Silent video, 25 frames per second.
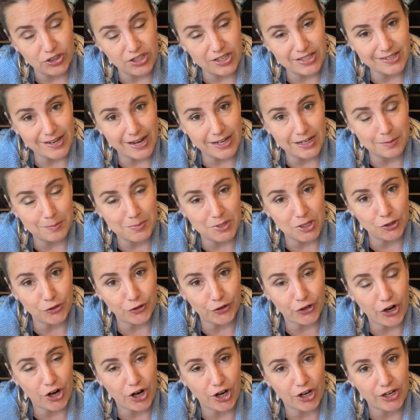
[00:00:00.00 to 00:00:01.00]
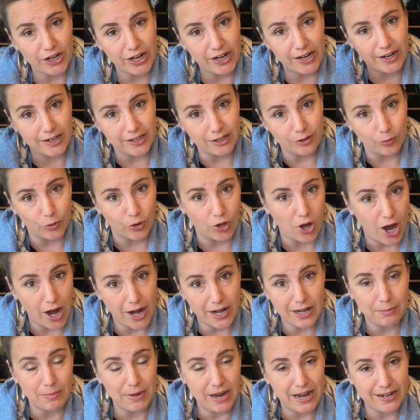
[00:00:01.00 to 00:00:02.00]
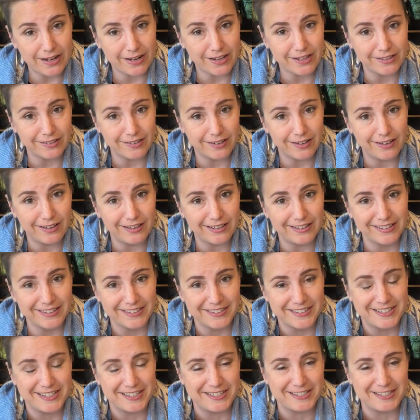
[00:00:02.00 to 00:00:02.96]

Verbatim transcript: put these items in your cart and it will automatically